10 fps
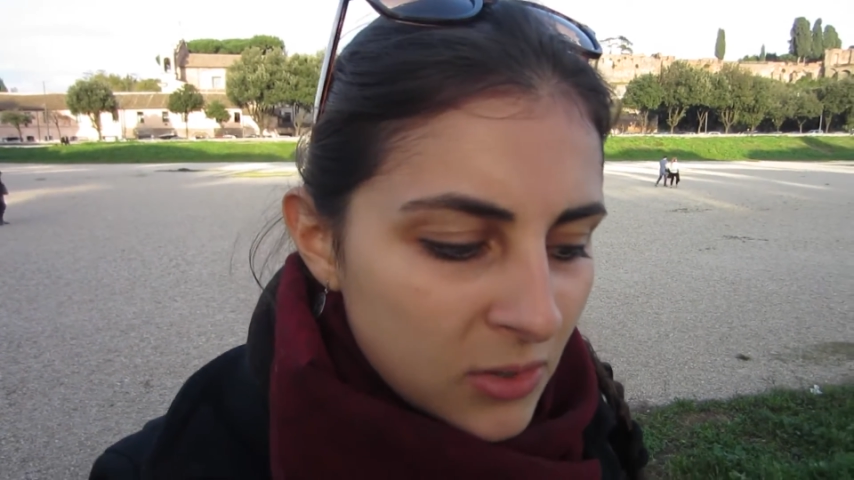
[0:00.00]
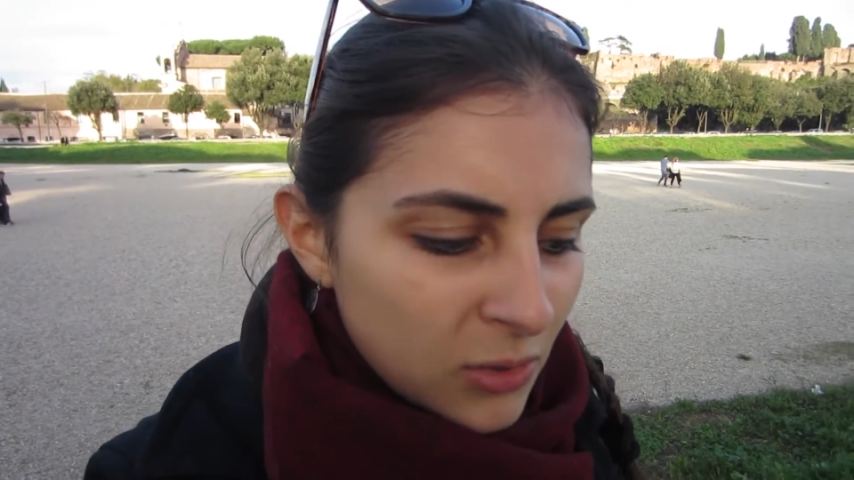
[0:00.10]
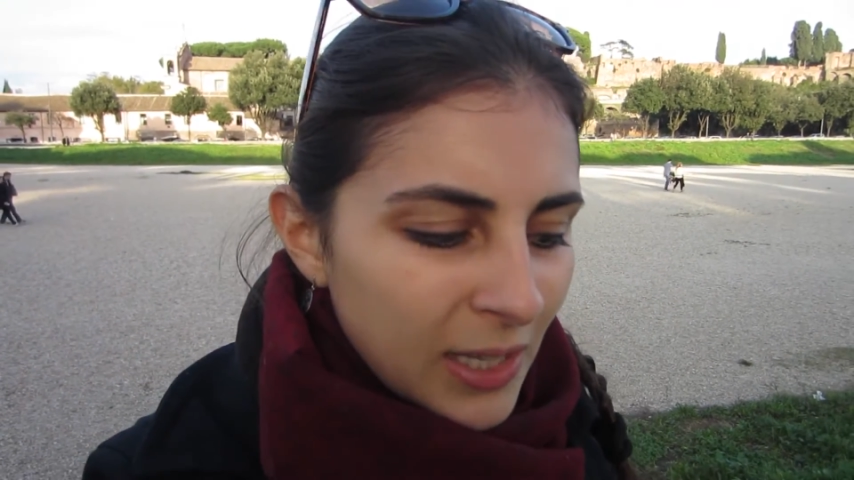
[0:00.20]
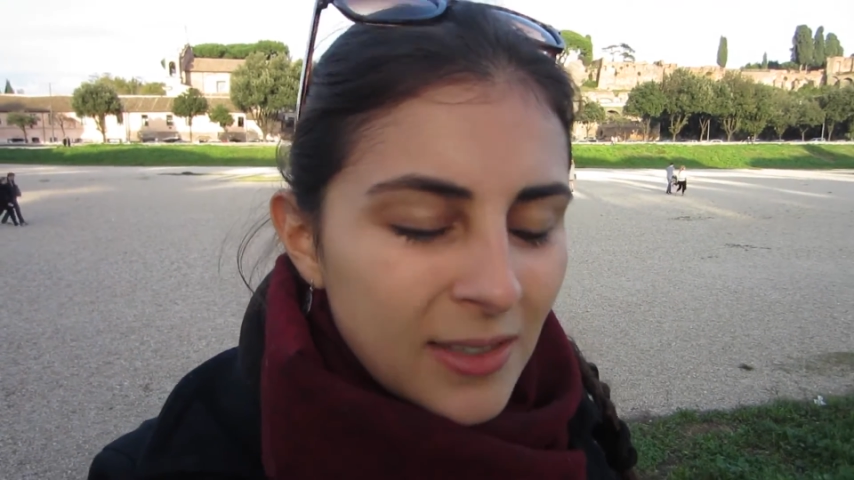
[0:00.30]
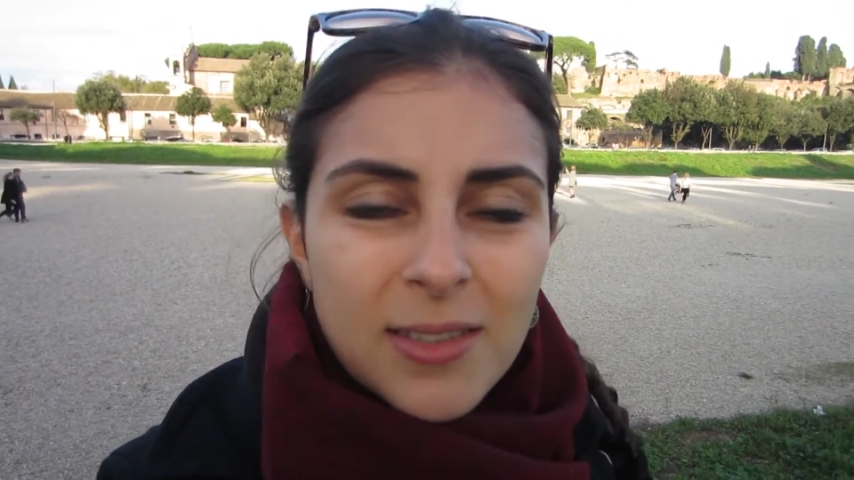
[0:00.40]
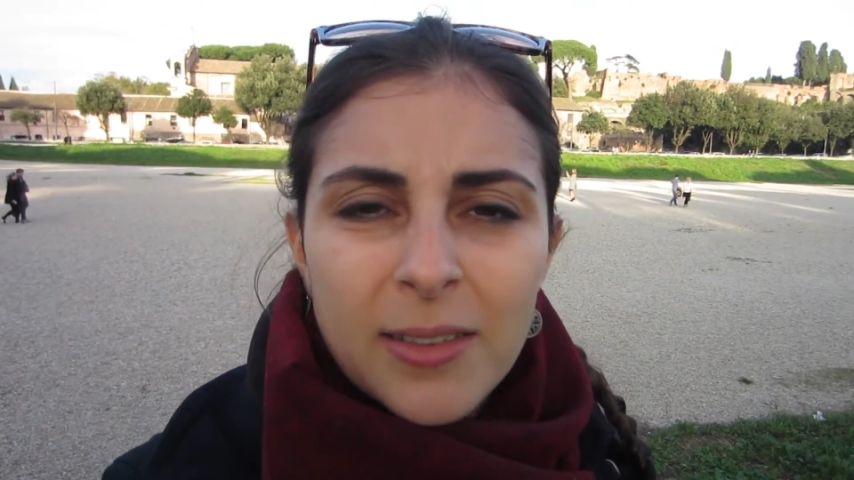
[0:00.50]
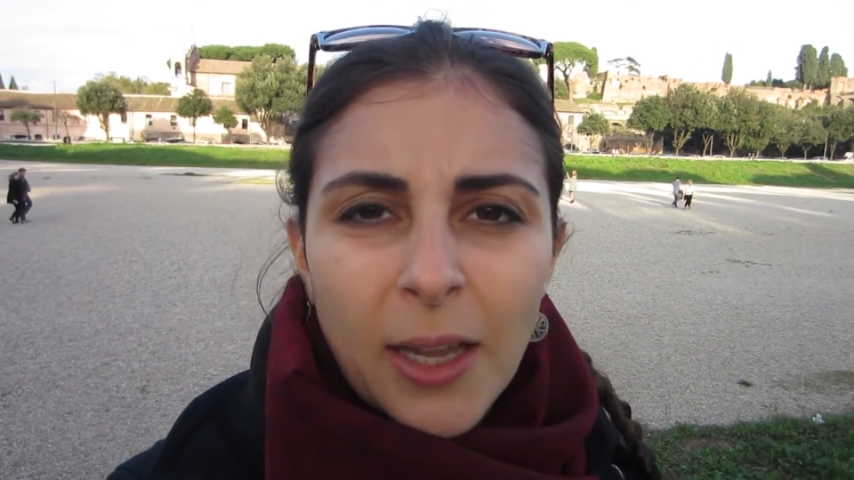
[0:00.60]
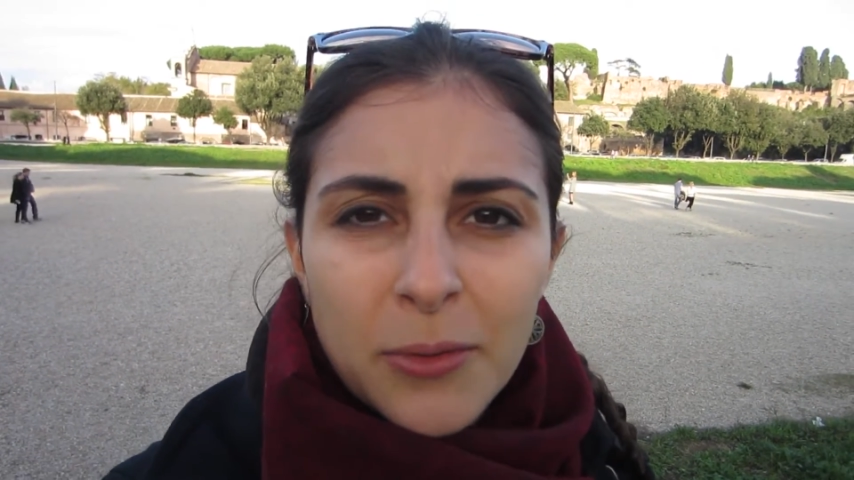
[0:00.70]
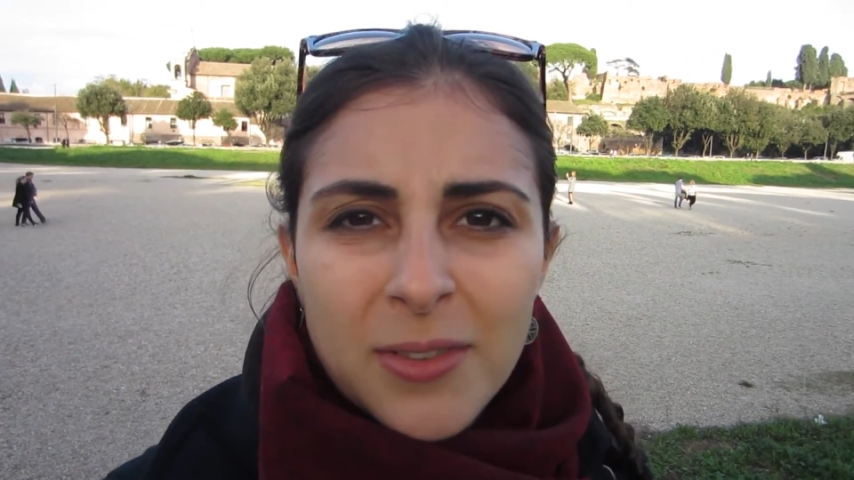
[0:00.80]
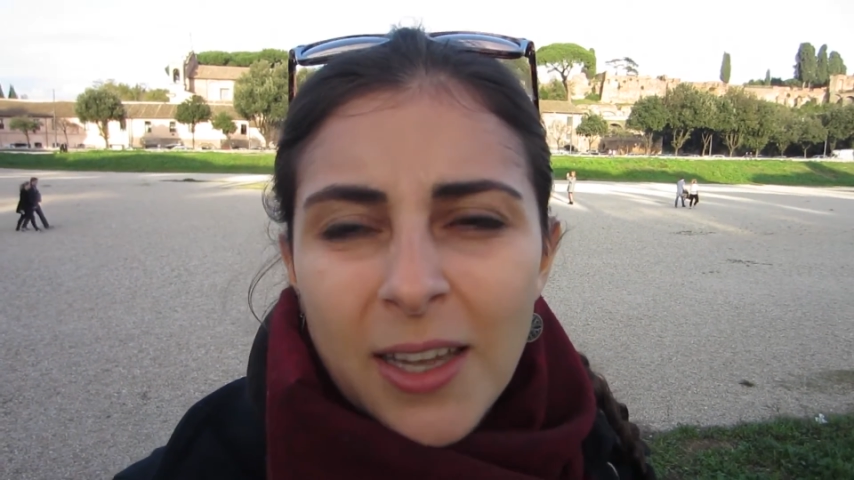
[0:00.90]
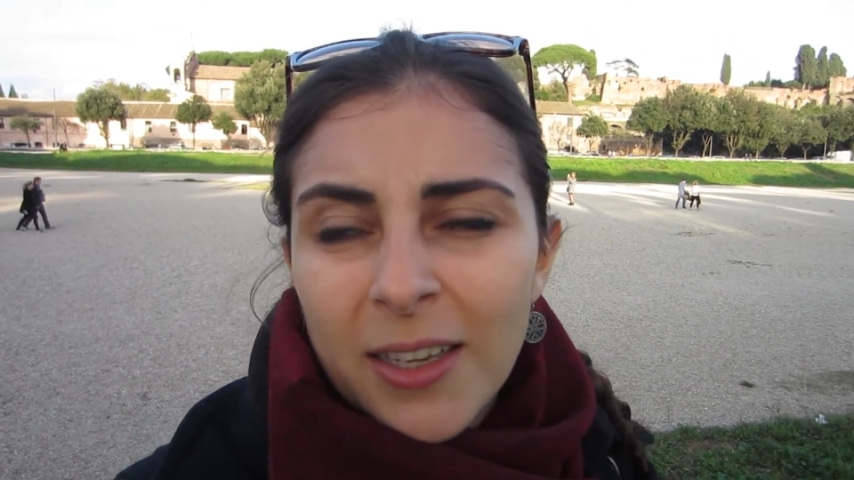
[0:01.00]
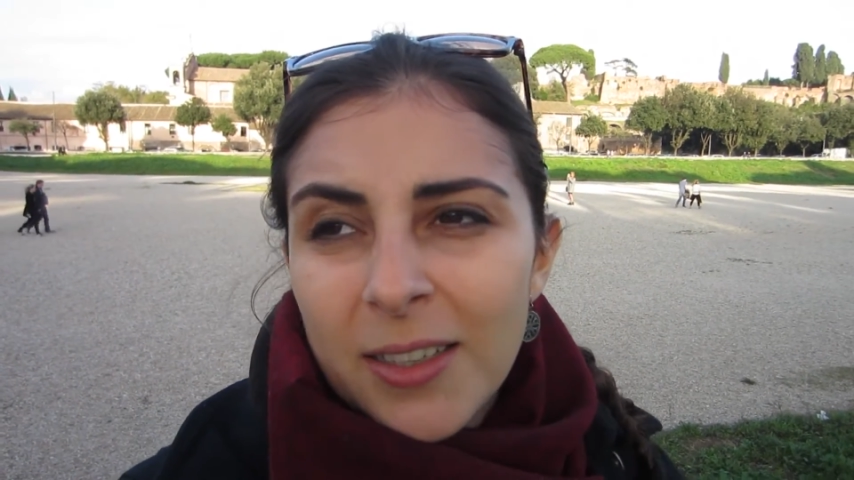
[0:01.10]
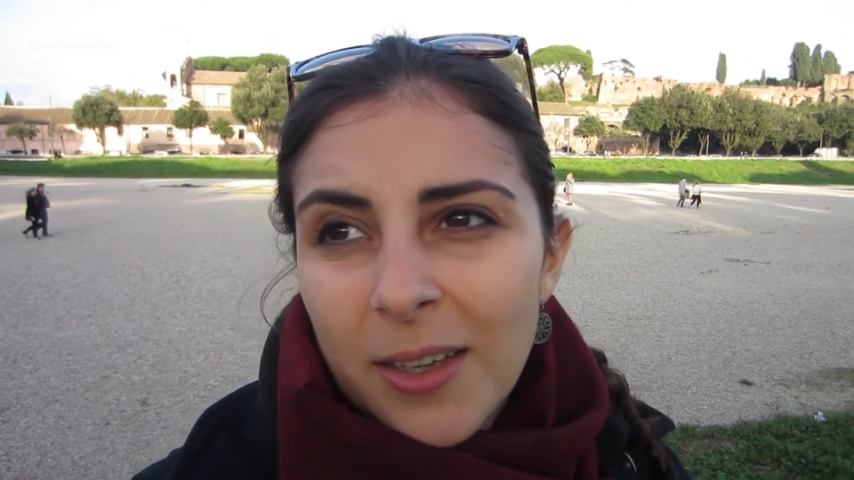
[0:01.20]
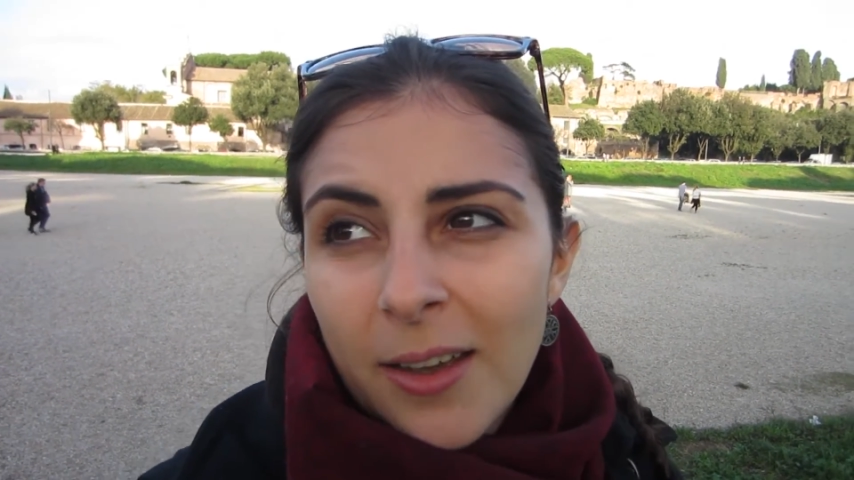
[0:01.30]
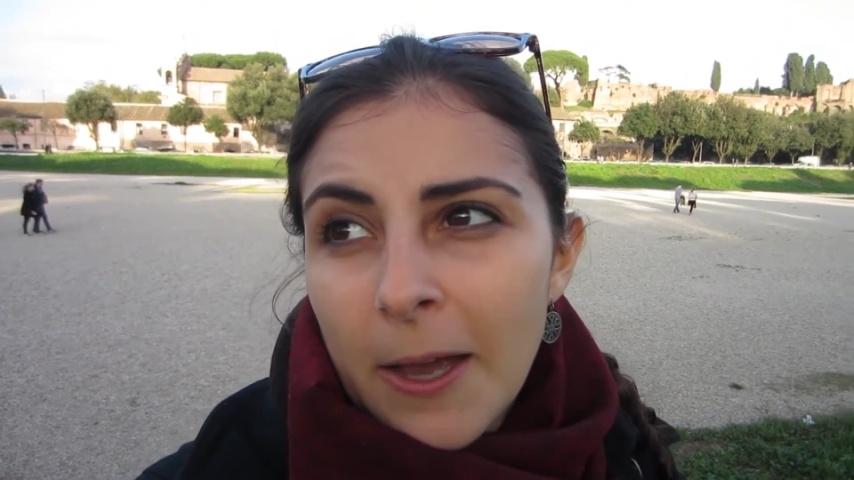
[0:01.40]
So that's the
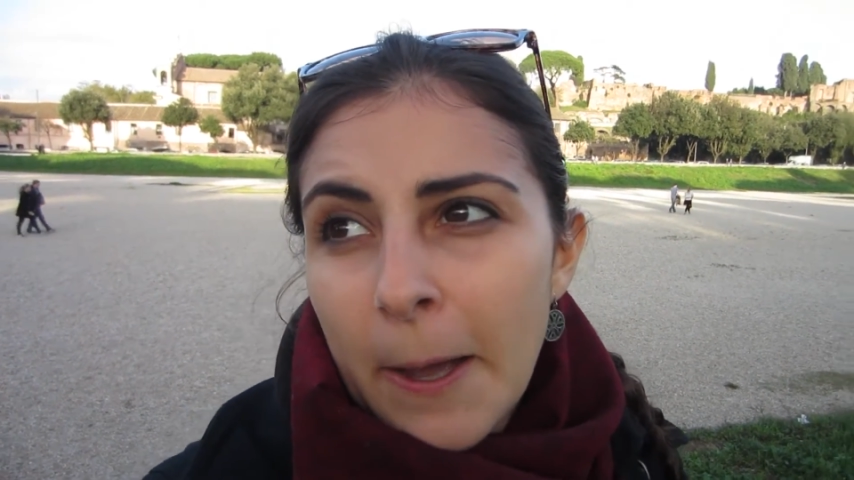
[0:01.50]
downside.